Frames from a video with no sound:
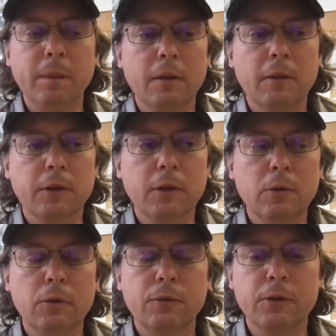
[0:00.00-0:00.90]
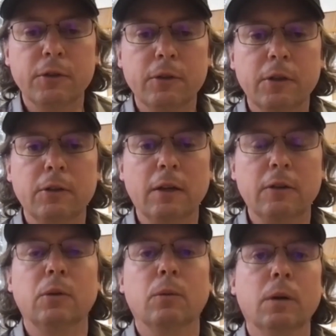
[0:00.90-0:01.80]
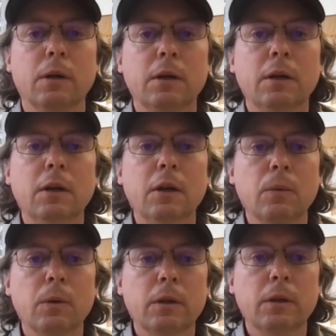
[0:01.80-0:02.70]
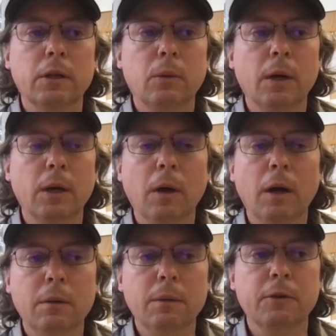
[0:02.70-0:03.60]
And those facilities actually work really quite well.